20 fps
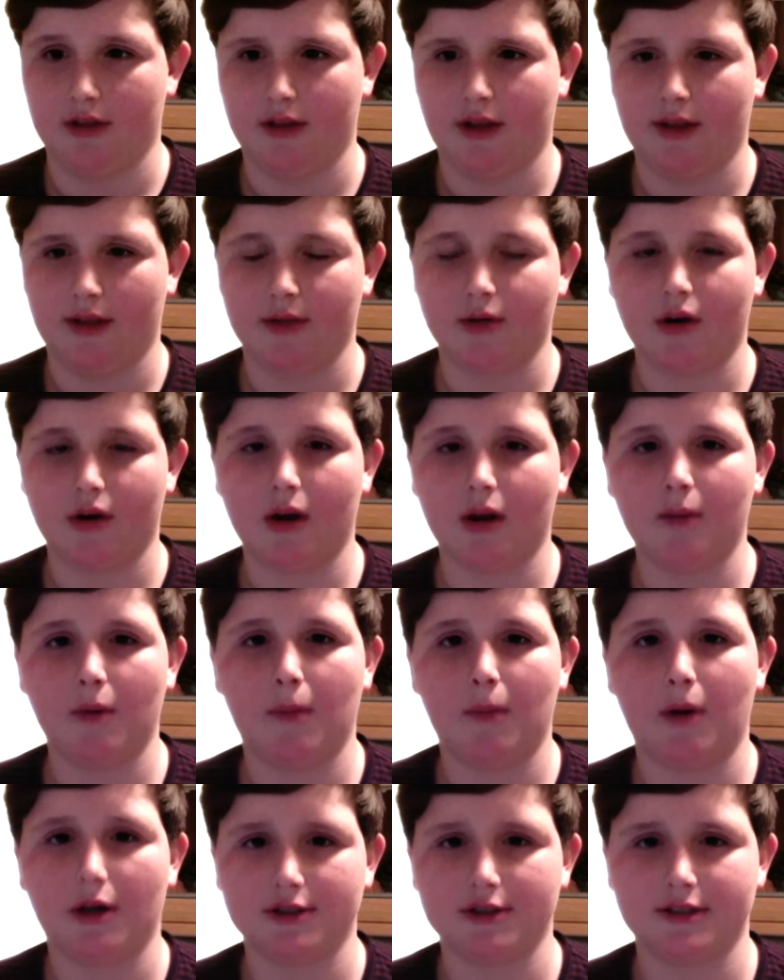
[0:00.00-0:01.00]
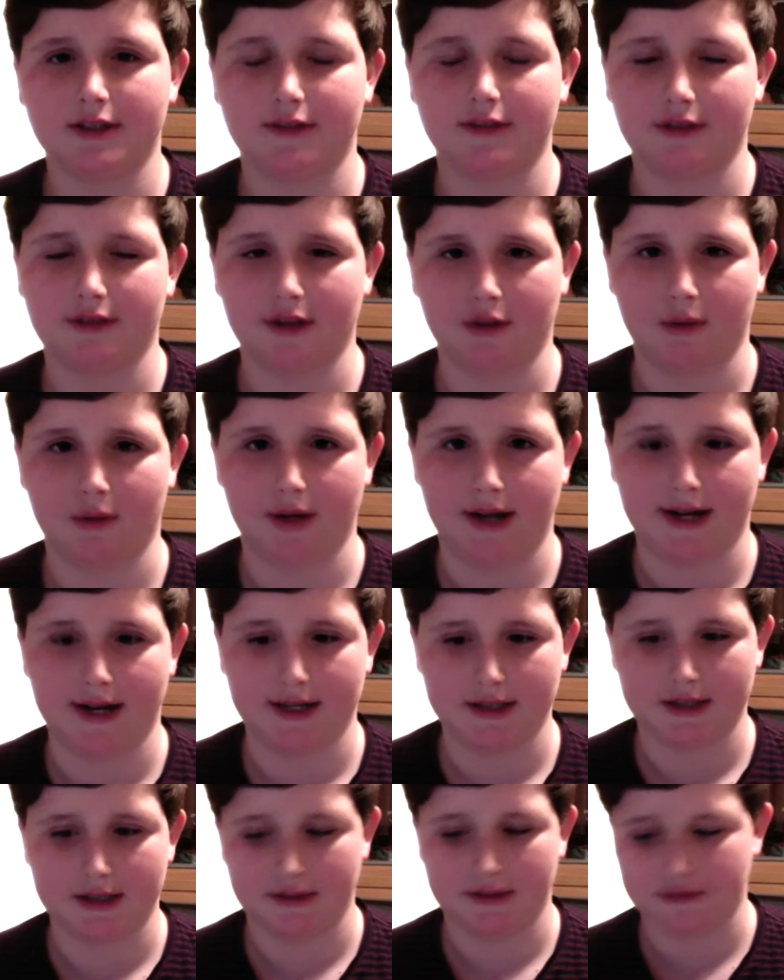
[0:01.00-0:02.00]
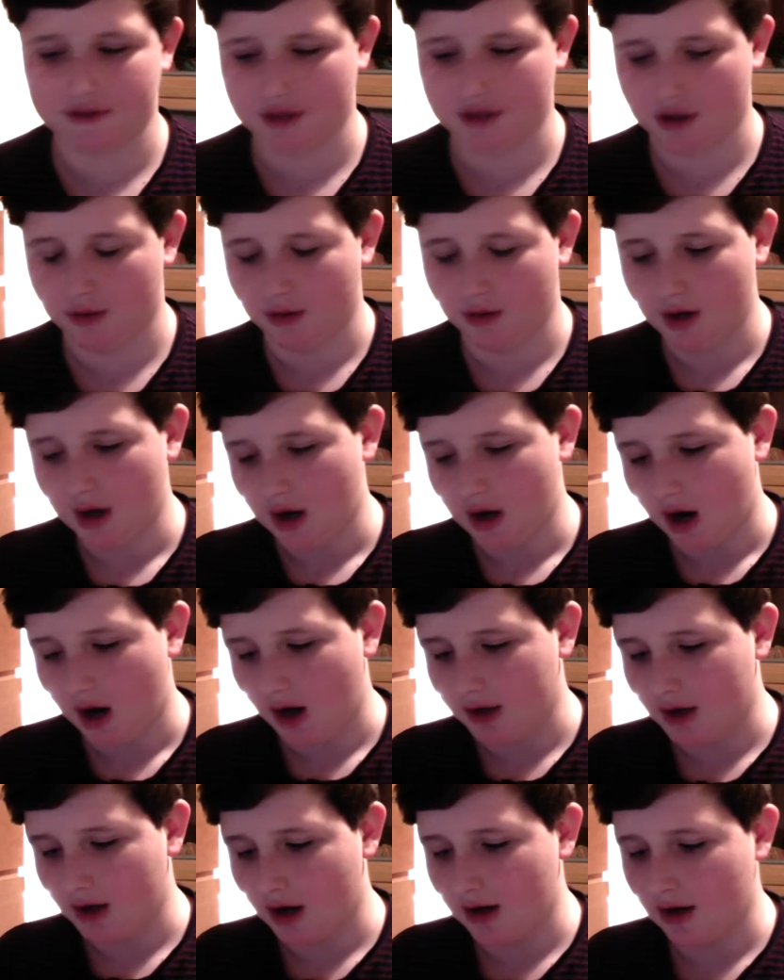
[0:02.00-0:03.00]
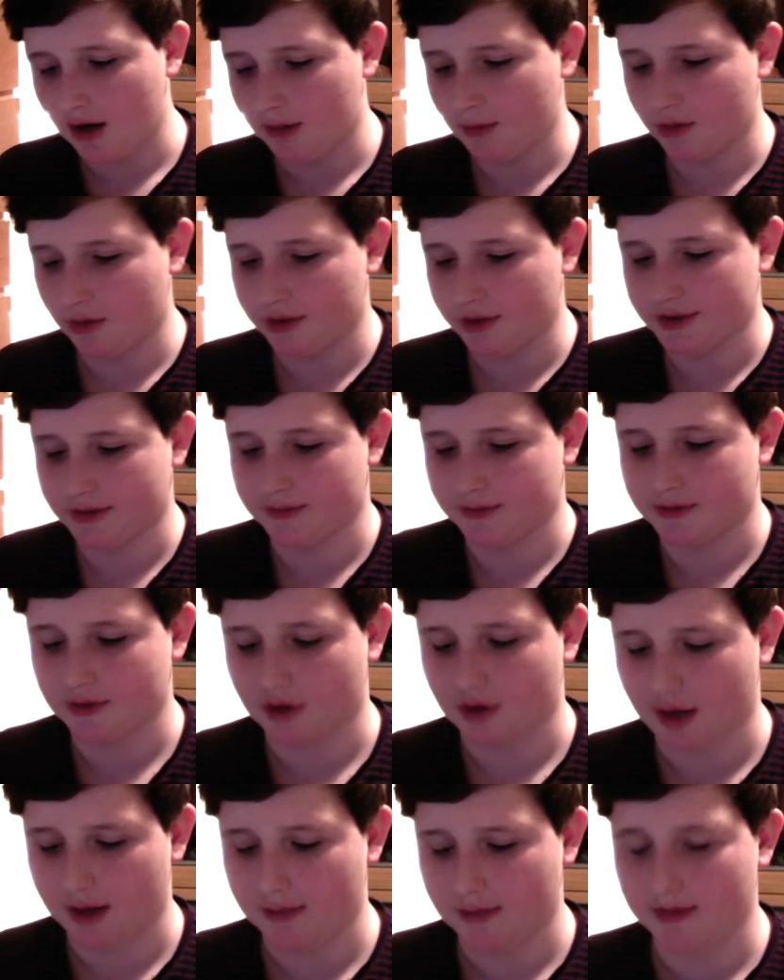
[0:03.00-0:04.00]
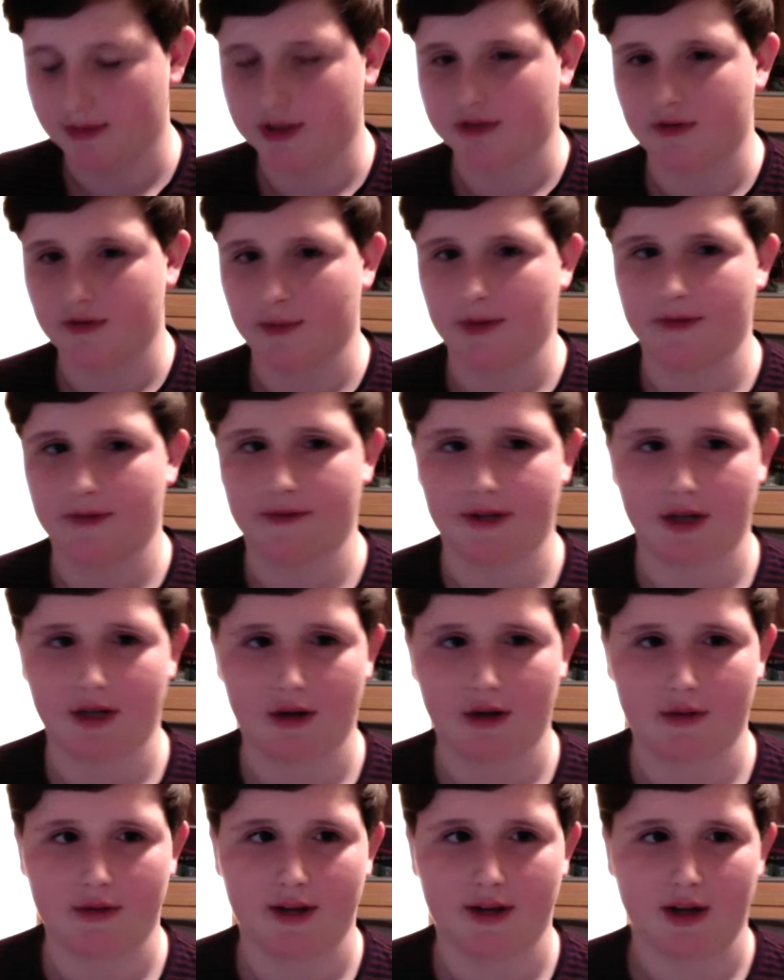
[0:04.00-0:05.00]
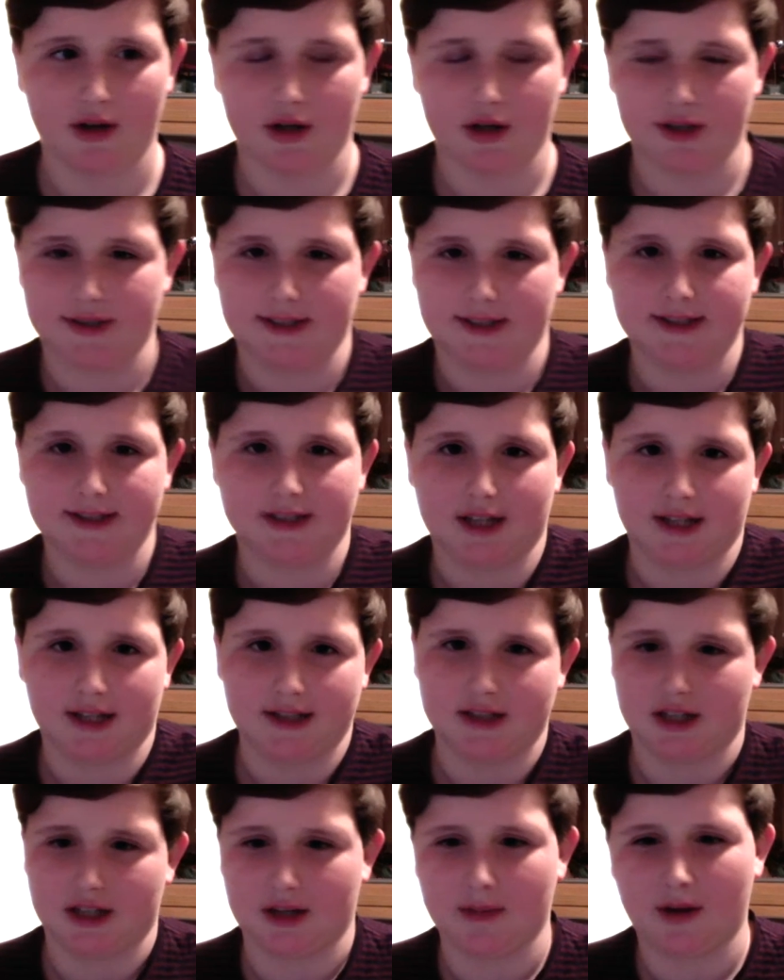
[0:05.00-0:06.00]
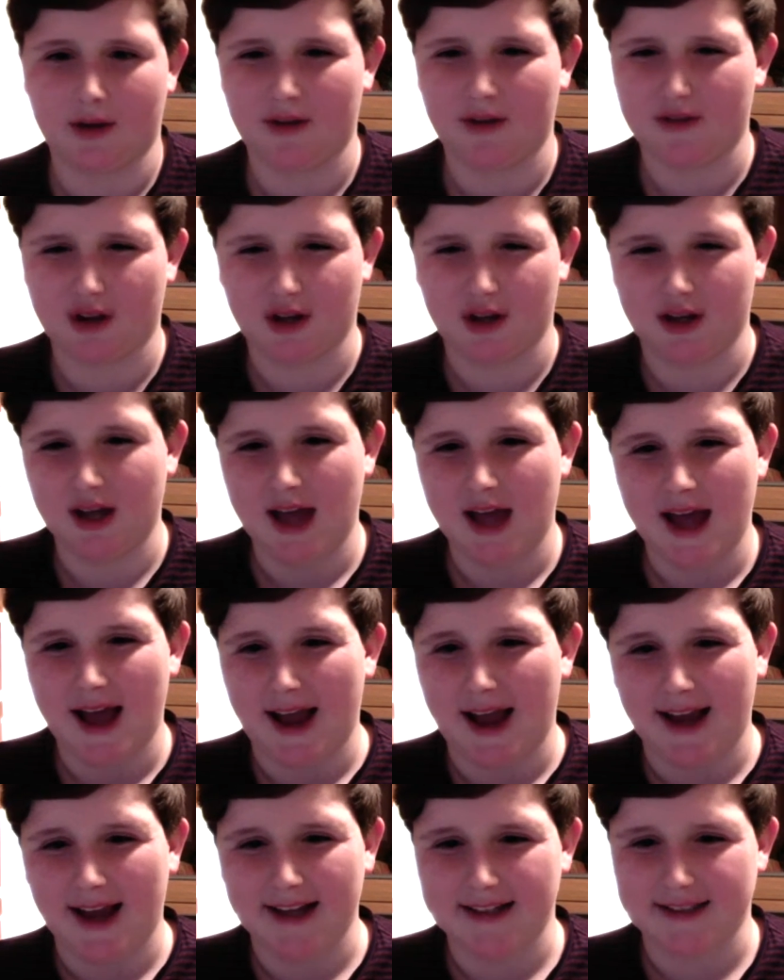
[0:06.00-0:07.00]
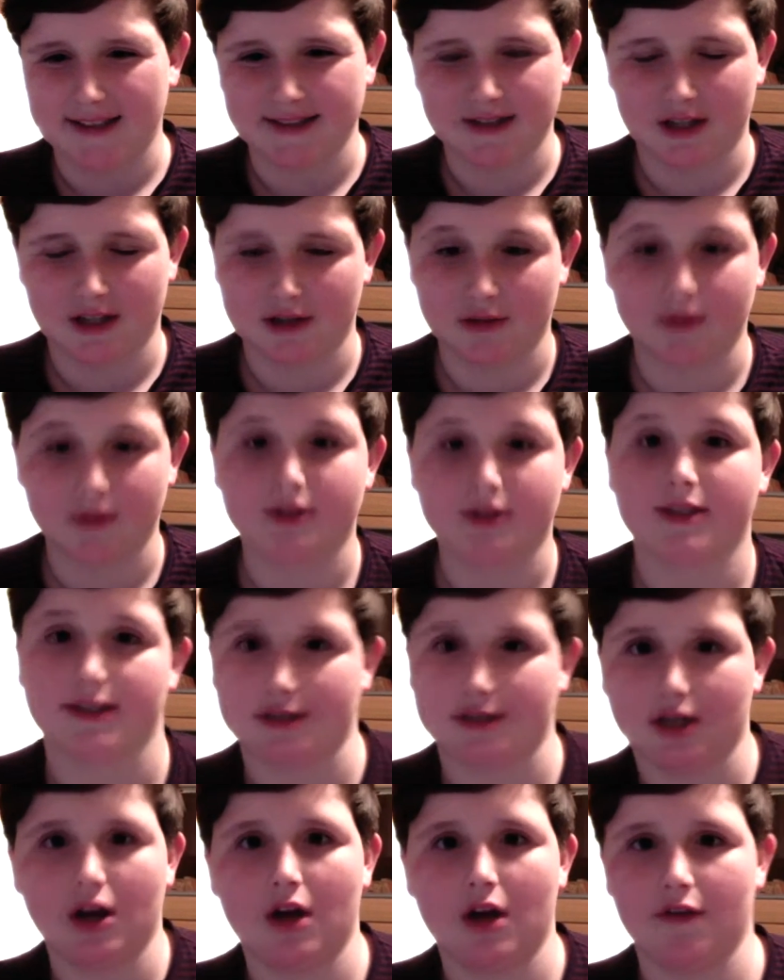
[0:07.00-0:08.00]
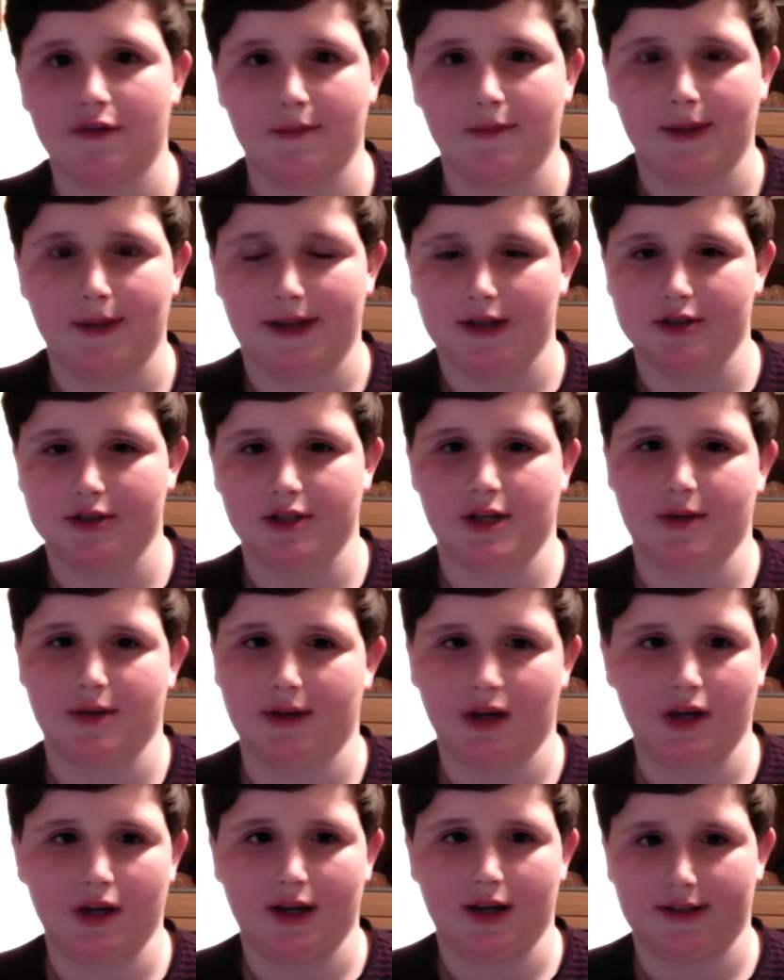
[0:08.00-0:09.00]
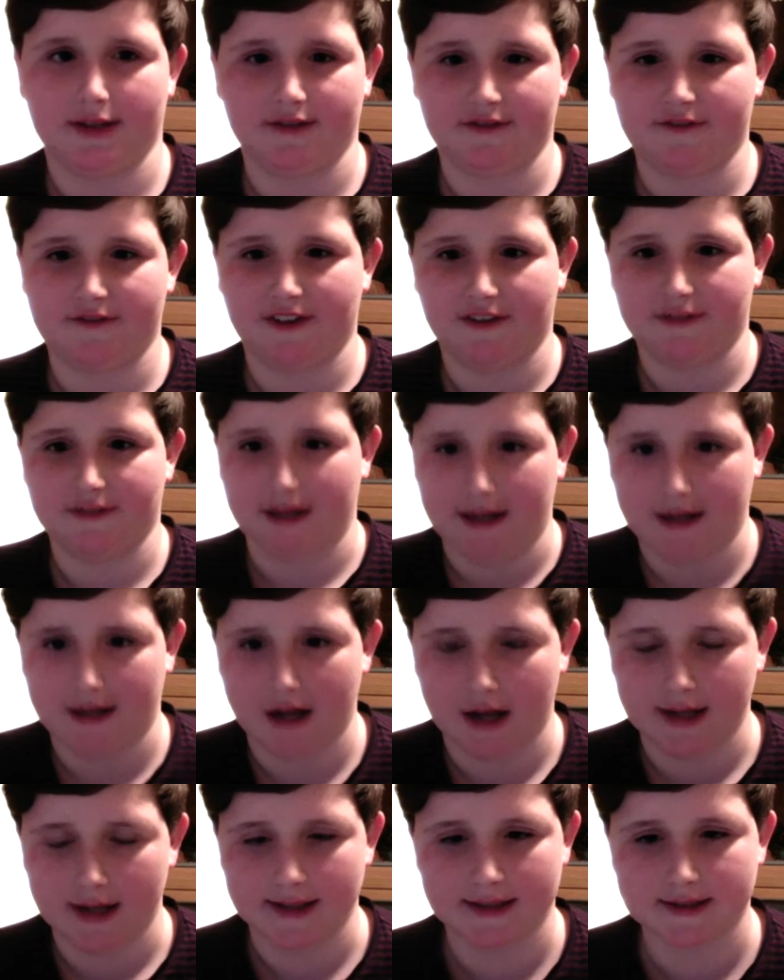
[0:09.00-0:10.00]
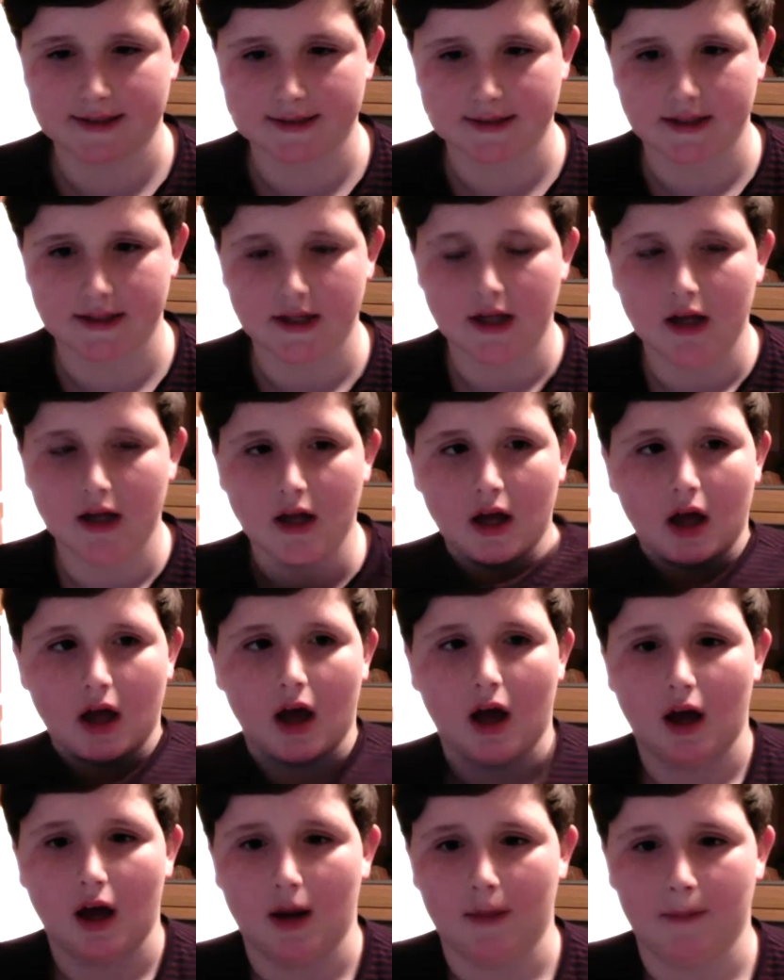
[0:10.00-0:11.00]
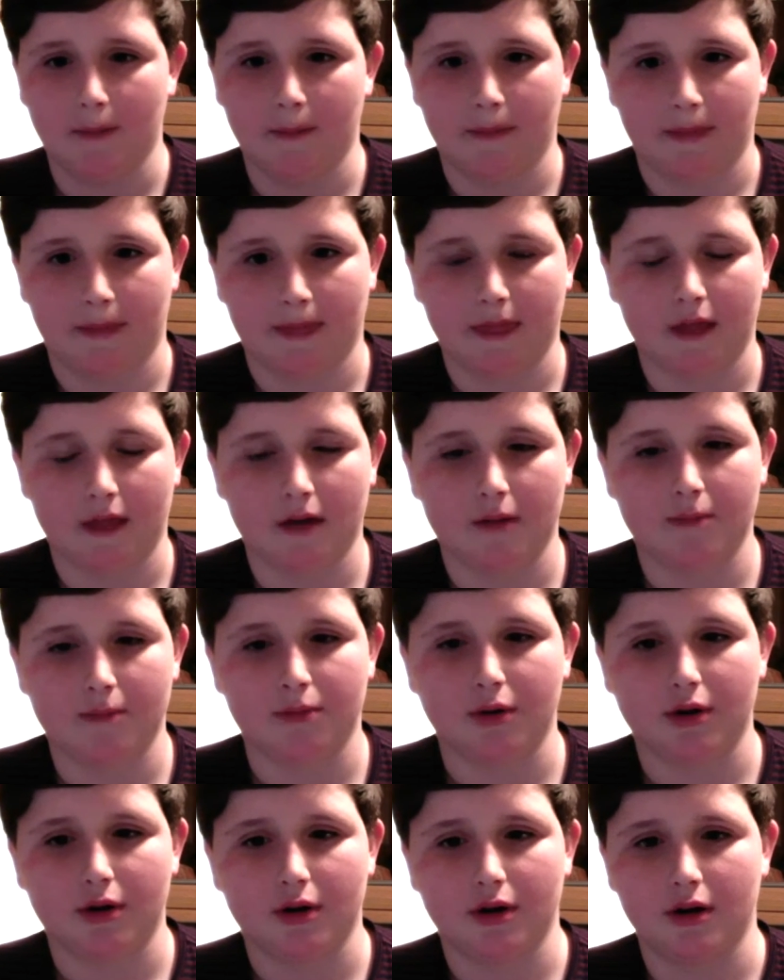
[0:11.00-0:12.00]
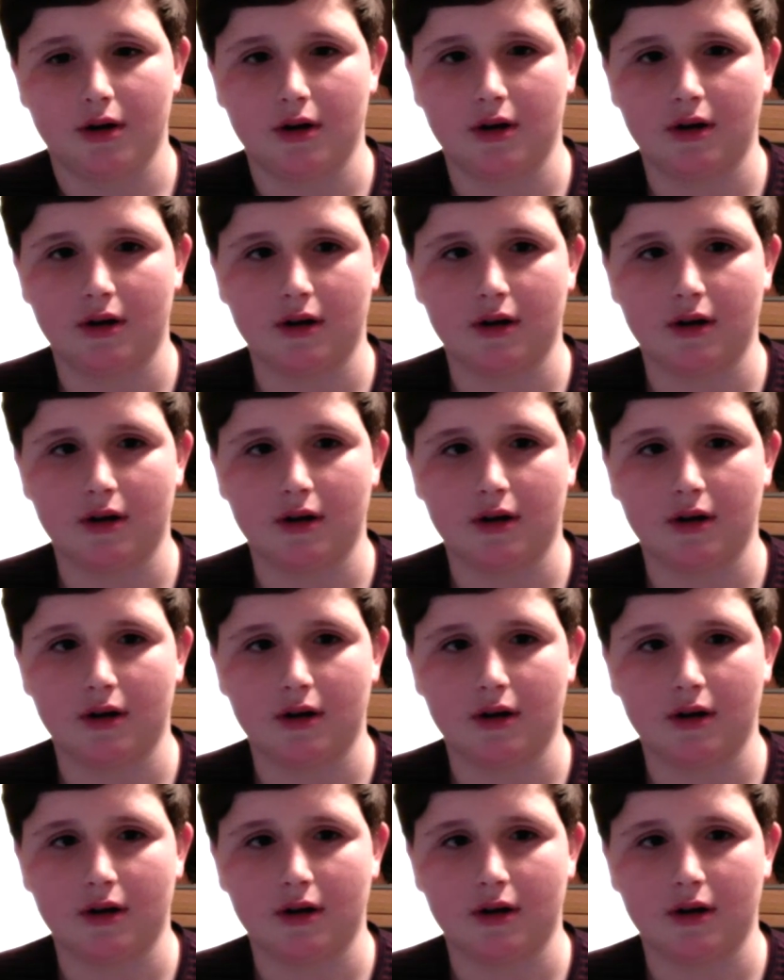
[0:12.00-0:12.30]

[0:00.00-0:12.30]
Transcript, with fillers: like there were a lot more positive than there were negative so I got a lot more subscribers from that video than I got dislikes like I might have got 8 dislikes which is a lot for me because I only got like 15 likes um, but